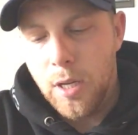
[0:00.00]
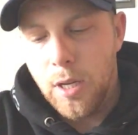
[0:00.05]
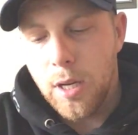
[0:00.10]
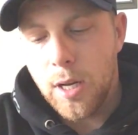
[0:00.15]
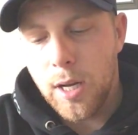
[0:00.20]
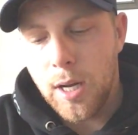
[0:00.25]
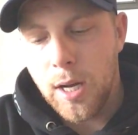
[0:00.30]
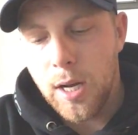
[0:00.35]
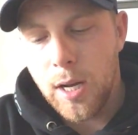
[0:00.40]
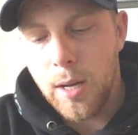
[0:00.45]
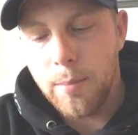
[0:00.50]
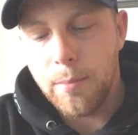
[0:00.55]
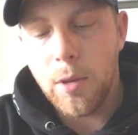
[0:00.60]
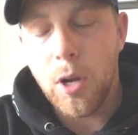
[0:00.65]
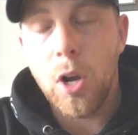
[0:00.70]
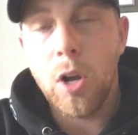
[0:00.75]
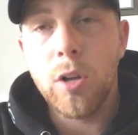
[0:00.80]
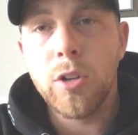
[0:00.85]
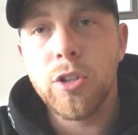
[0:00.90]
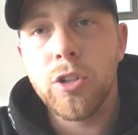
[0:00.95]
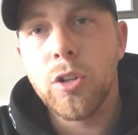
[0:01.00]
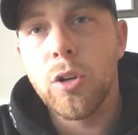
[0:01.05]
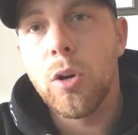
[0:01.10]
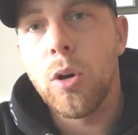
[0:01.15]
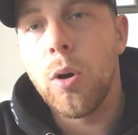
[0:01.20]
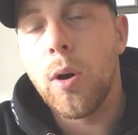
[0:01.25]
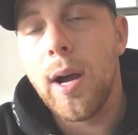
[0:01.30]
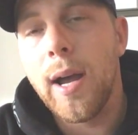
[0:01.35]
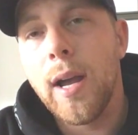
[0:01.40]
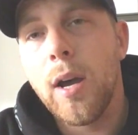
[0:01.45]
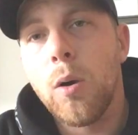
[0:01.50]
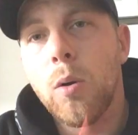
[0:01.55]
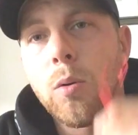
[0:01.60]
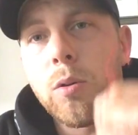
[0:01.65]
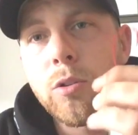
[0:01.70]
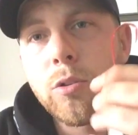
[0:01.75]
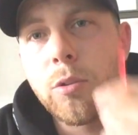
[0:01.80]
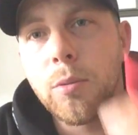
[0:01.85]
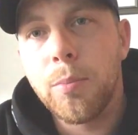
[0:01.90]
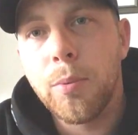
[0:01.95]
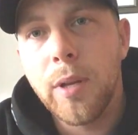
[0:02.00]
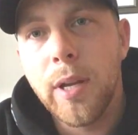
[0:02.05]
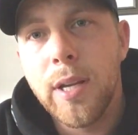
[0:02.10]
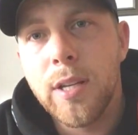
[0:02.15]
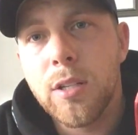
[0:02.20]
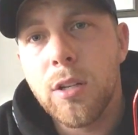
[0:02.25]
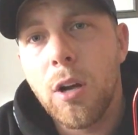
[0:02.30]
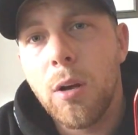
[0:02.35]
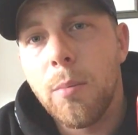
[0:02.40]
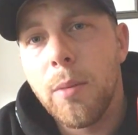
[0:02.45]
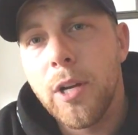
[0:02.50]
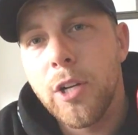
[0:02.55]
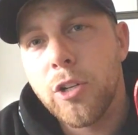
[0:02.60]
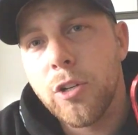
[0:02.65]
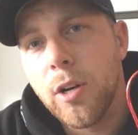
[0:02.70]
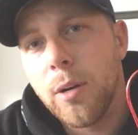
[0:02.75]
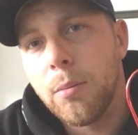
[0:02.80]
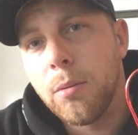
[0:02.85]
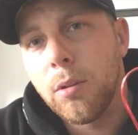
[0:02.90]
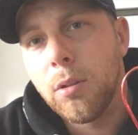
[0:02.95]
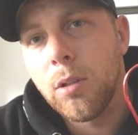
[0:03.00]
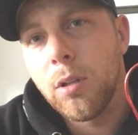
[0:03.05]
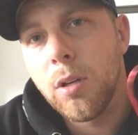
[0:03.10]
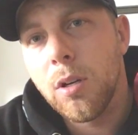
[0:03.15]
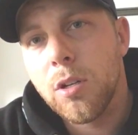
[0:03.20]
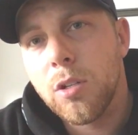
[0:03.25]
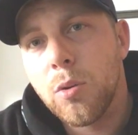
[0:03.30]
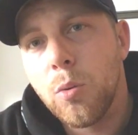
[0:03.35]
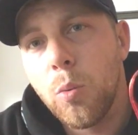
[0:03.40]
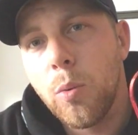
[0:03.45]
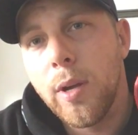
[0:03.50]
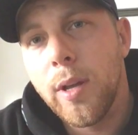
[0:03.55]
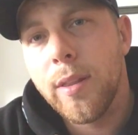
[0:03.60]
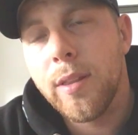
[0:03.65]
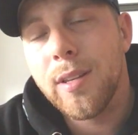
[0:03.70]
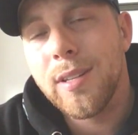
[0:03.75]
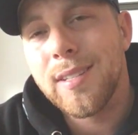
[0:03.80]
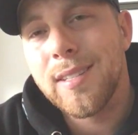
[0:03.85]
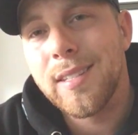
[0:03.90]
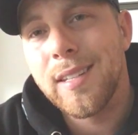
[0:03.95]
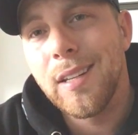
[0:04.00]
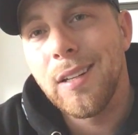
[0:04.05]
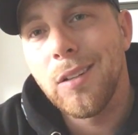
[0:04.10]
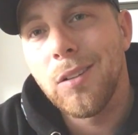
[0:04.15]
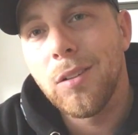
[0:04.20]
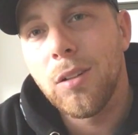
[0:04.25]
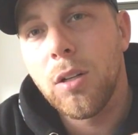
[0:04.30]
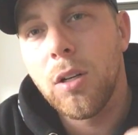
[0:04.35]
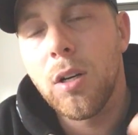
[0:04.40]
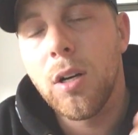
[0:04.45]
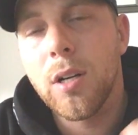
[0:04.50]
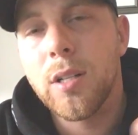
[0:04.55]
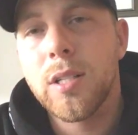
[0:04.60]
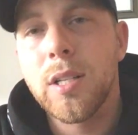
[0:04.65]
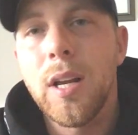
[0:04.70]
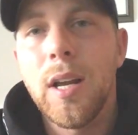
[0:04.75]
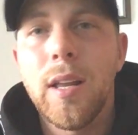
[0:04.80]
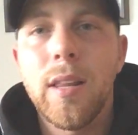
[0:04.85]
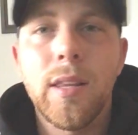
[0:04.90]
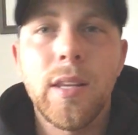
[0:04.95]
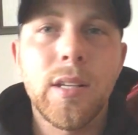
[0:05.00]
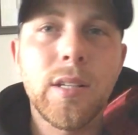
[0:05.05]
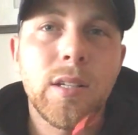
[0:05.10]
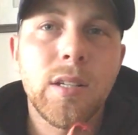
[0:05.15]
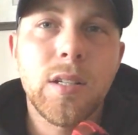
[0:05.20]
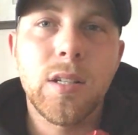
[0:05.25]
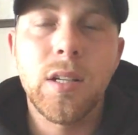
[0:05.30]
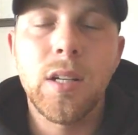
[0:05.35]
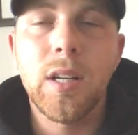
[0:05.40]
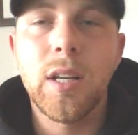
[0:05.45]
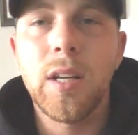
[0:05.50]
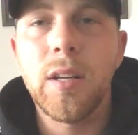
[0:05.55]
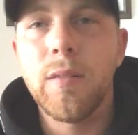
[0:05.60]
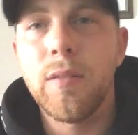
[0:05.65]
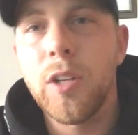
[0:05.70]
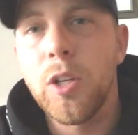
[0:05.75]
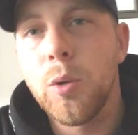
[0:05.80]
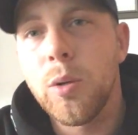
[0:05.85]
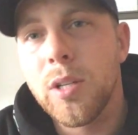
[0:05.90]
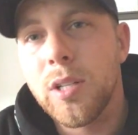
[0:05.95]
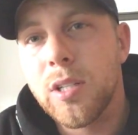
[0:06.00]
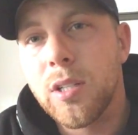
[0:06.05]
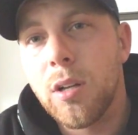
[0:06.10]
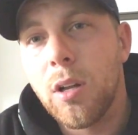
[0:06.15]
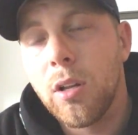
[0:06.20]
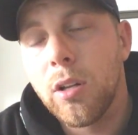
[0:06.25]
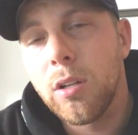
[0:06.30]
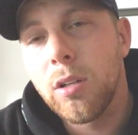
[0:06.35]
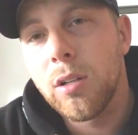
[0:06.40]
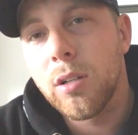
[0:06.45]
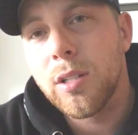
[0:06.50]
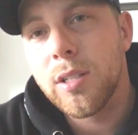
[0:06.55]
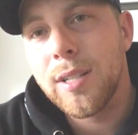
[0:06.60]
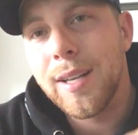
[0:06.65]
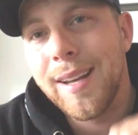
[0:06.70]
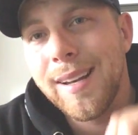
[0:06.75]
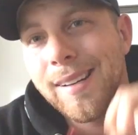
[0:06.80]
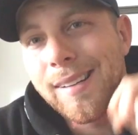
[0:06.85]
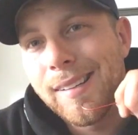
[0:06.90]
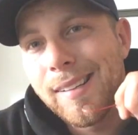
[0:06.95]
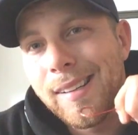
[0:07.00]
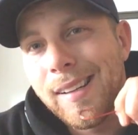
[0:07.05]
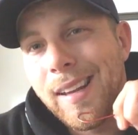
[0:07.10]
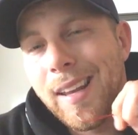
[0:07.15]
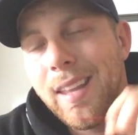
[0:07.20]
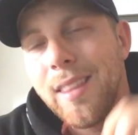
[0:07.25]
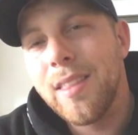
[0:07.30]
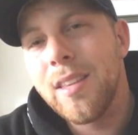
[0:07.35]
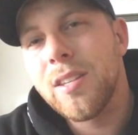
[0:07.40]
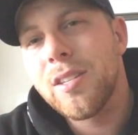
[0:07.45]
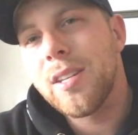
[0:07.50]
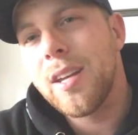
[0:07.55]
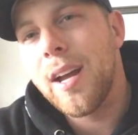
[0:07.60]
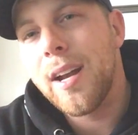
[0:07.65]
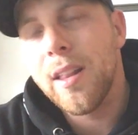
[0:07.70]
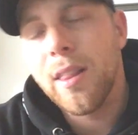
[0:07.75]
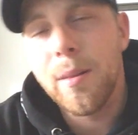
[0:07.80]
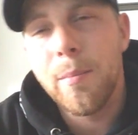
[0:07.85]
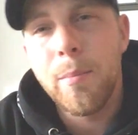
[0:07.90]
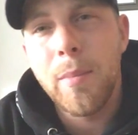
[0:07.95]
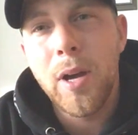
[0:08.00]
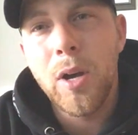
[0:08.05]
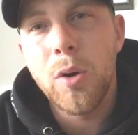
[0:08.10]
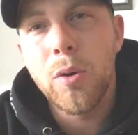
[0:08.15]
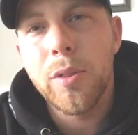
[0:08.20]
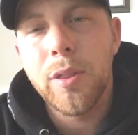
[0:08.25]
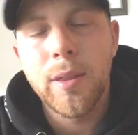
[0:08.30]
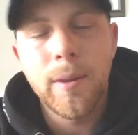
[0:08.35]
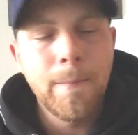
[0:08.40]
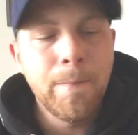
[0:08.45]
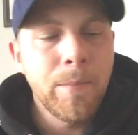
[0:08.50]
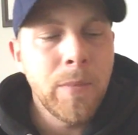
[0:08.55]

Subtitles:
Also, I always replace all my treble hooks with single hooks. This is going to give you a solid hook set in the side of the mouth.